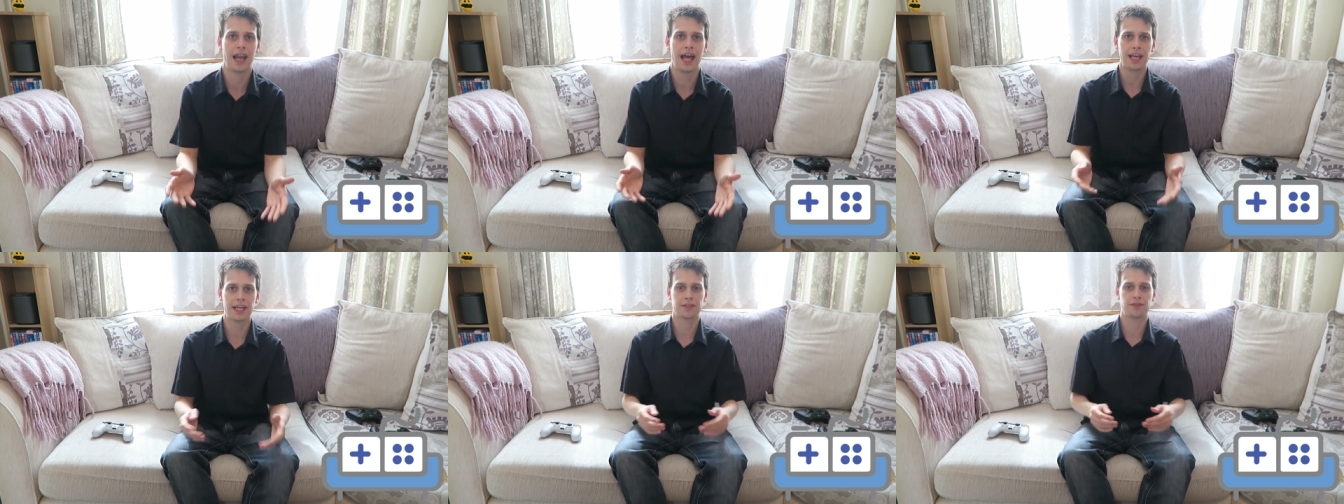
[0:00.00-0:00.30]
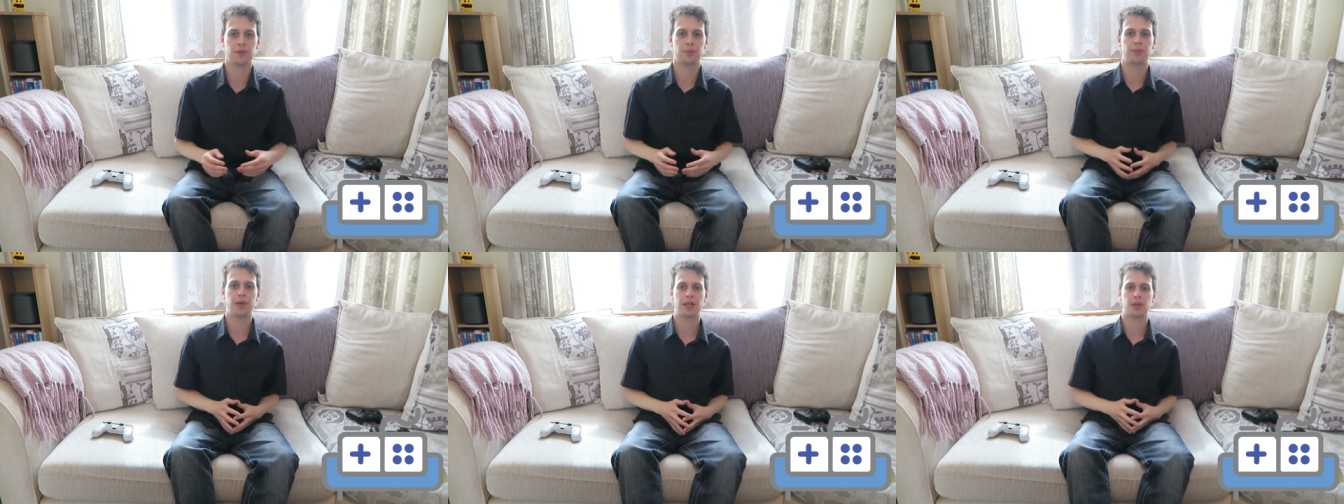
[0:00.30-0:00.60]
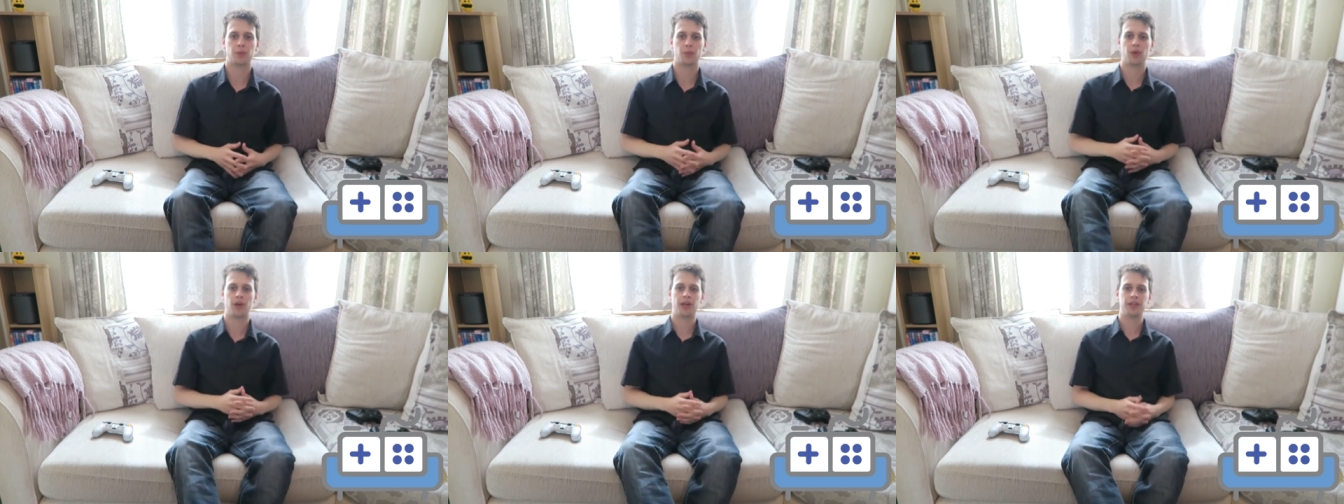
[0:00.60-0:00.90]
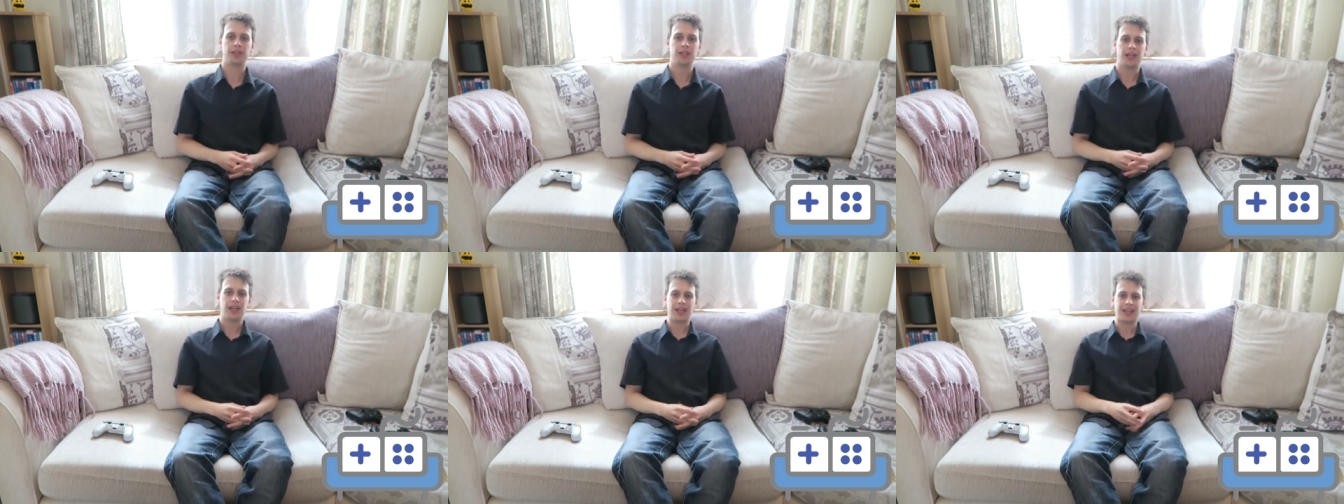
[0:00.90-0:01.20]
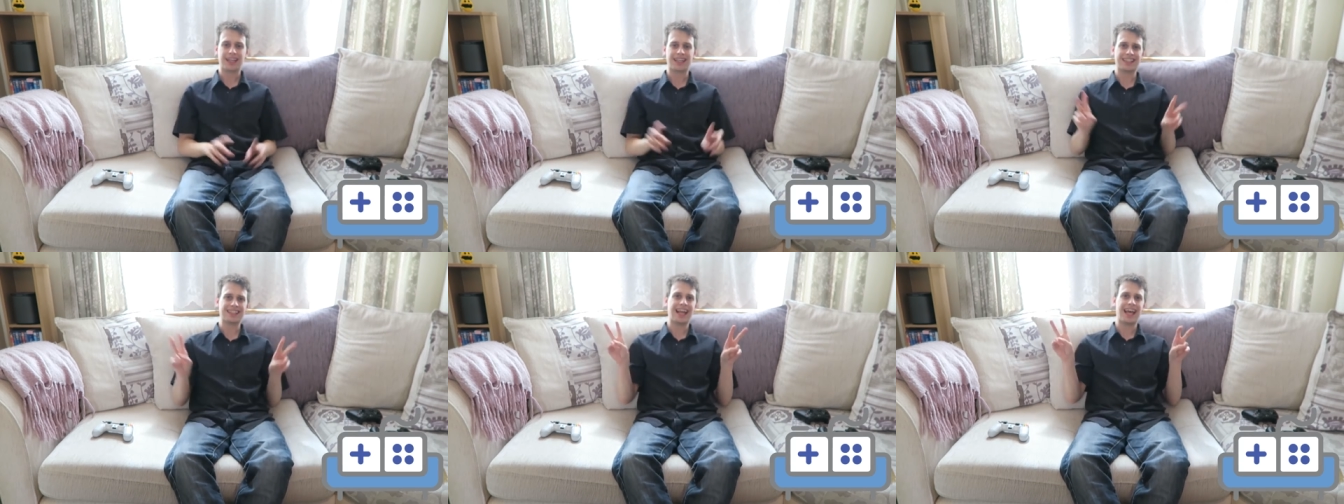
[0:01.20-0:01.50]
lack of a better word,
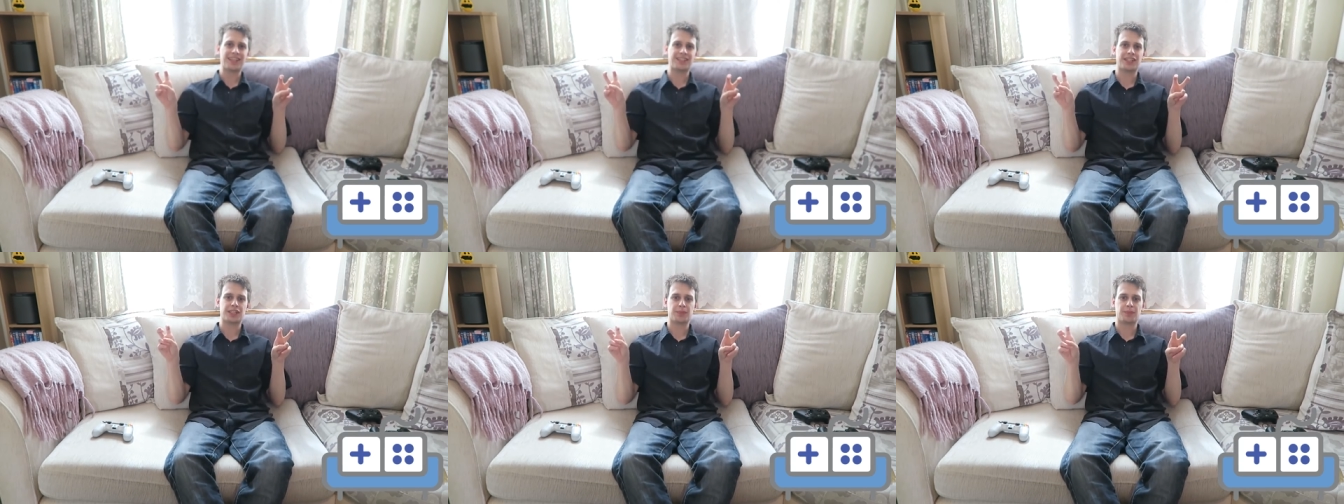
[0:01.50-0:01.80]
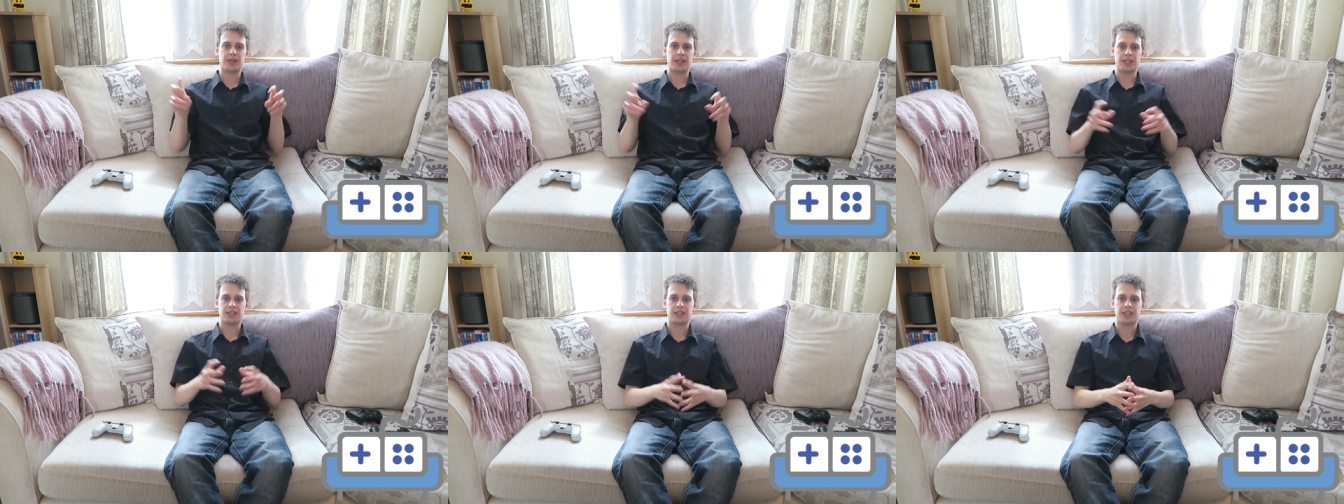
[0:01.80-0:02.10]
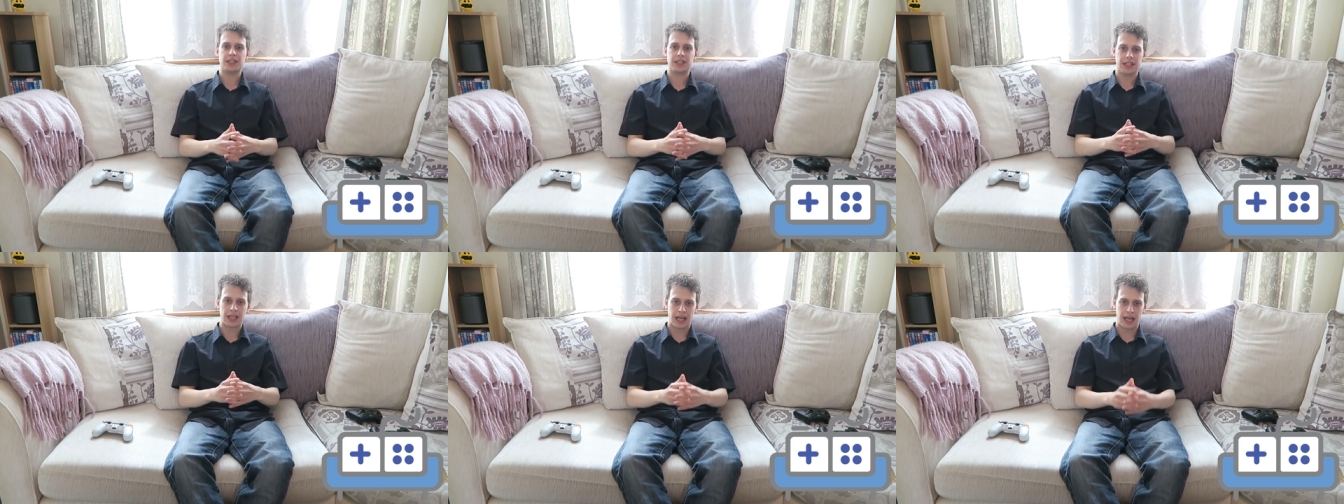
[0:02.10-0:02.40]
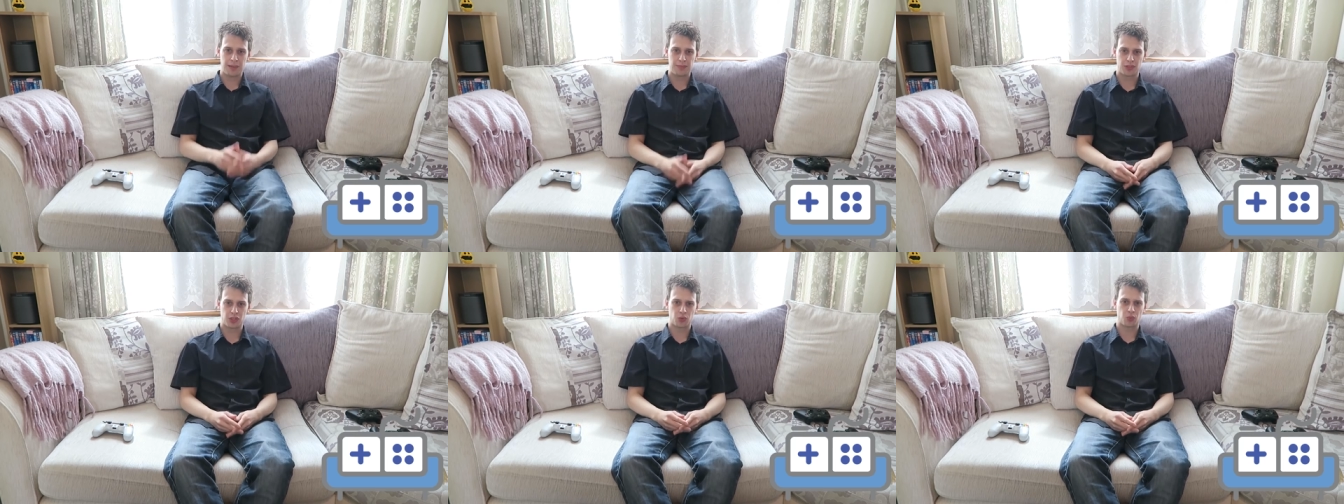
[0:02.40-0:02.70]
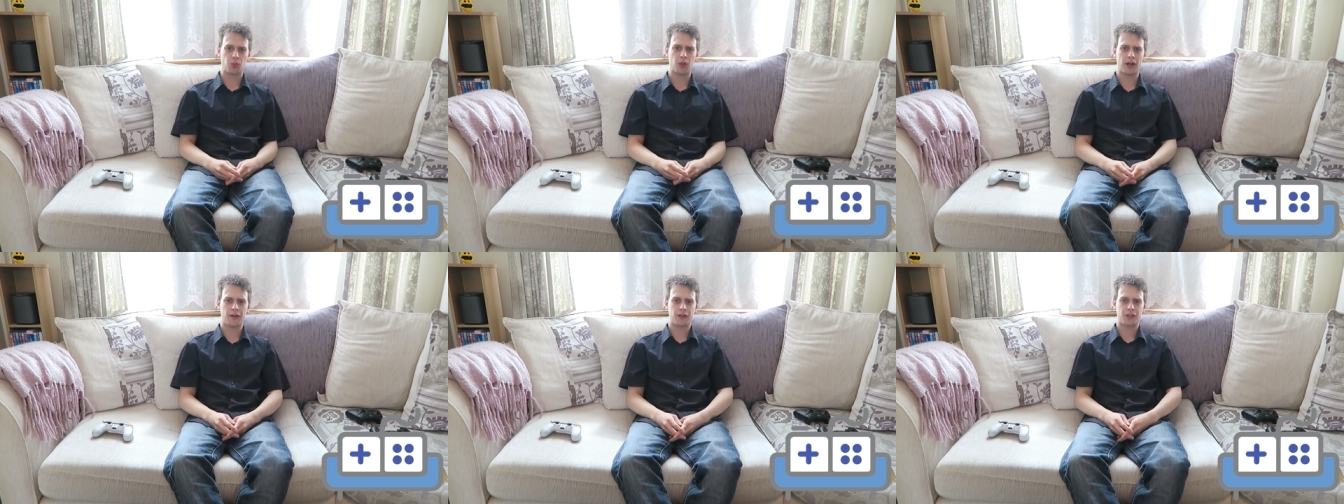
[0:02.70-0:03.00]
classic PC games
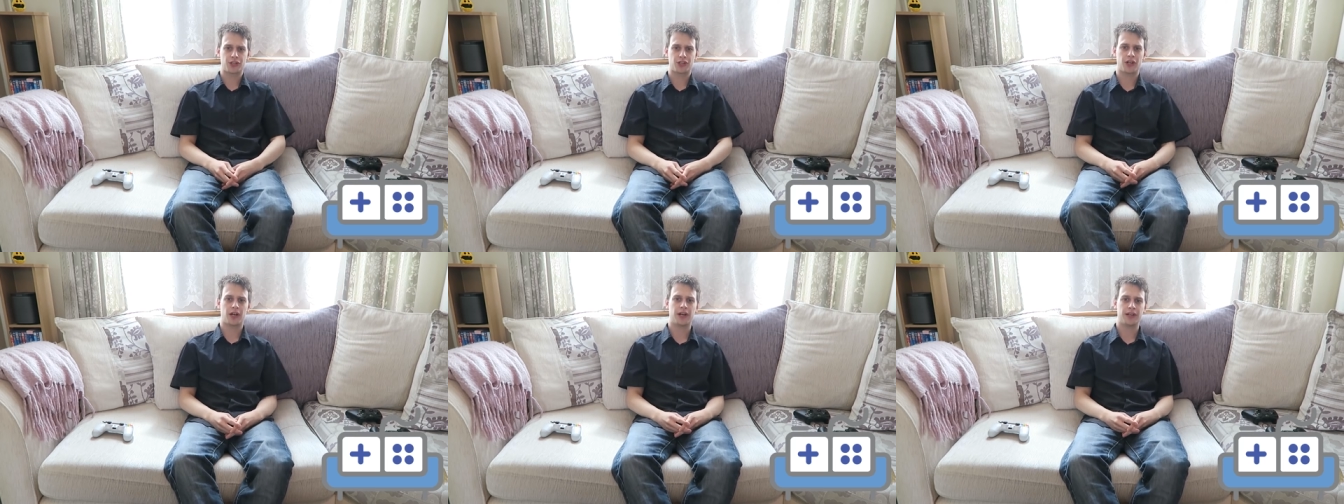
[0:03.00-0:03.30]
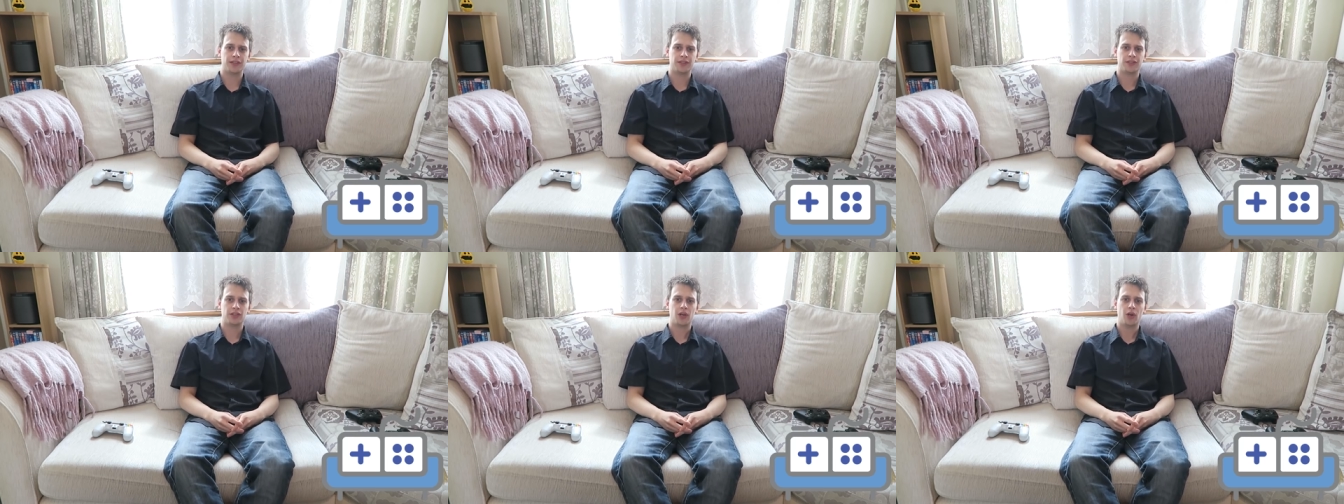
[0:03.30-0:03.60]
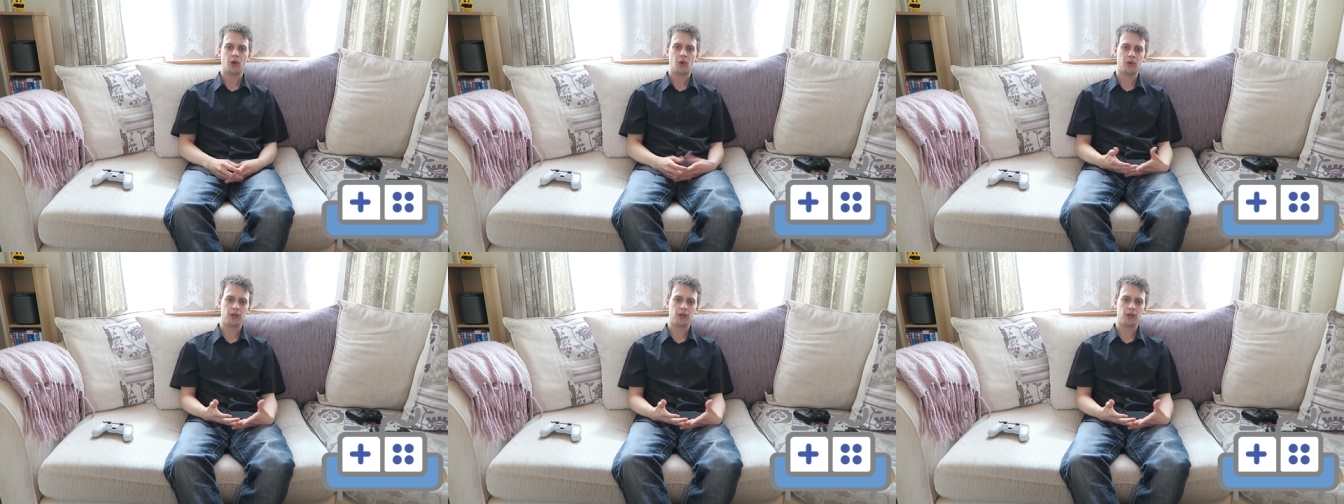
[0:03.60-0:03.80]
is where it shines.